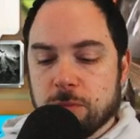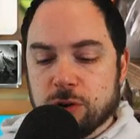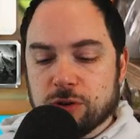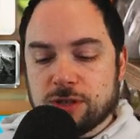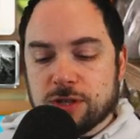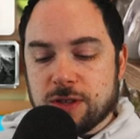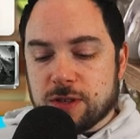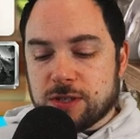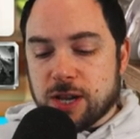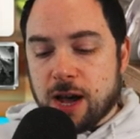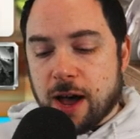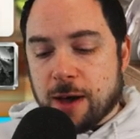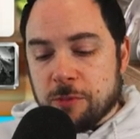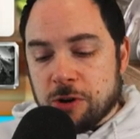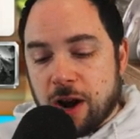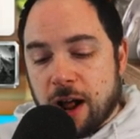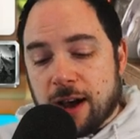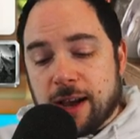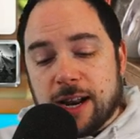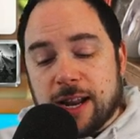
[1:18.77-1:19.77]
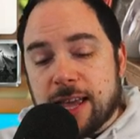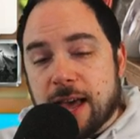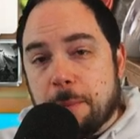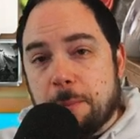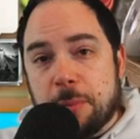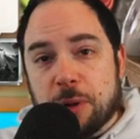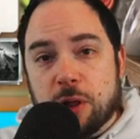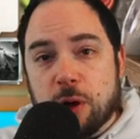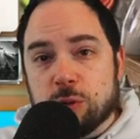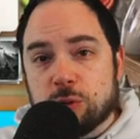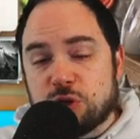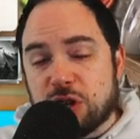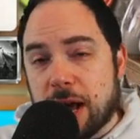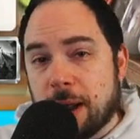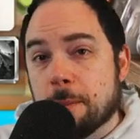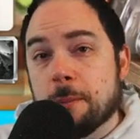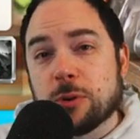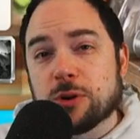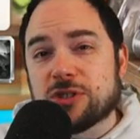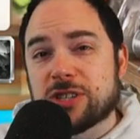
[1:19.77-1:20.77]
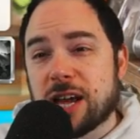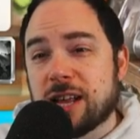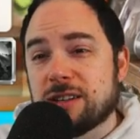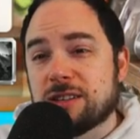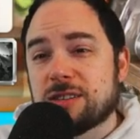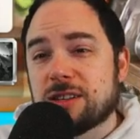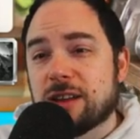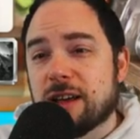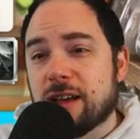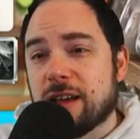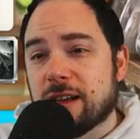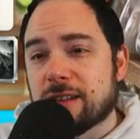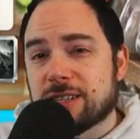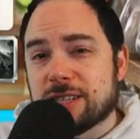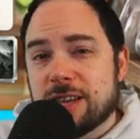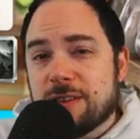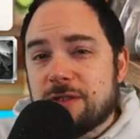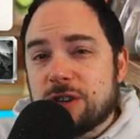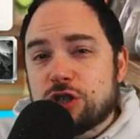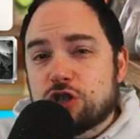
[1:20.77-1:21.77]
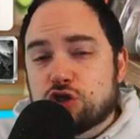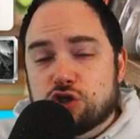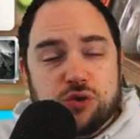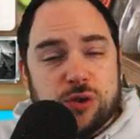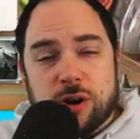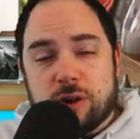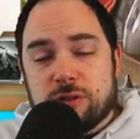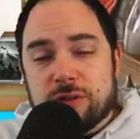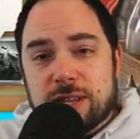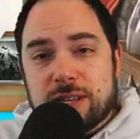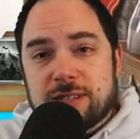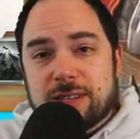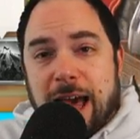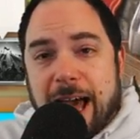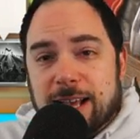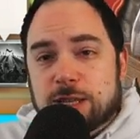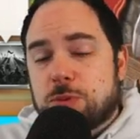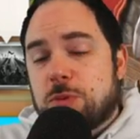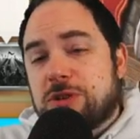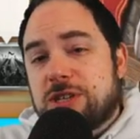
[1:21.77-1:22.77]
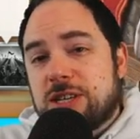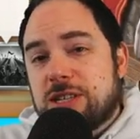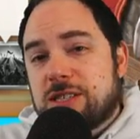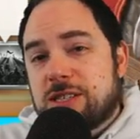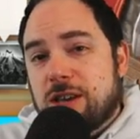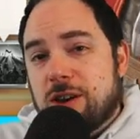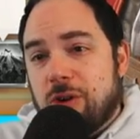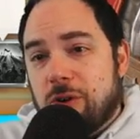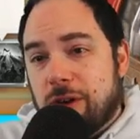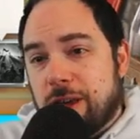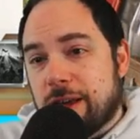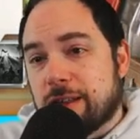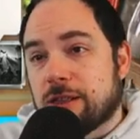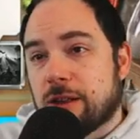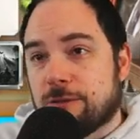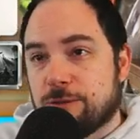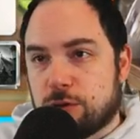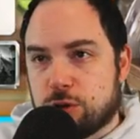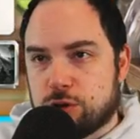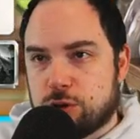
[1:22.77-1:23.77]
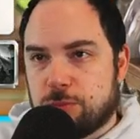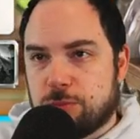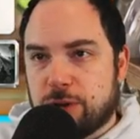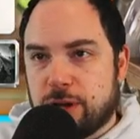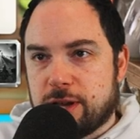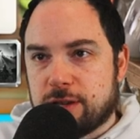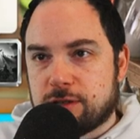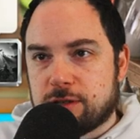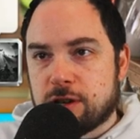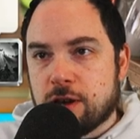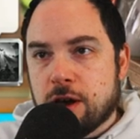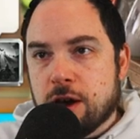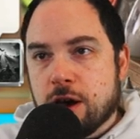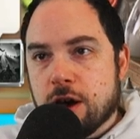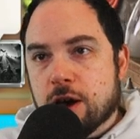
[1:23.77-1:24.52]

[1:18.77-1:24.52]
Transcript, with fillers: Most of the time you're not going to get below 10% even trigger this expertise skill in the first place.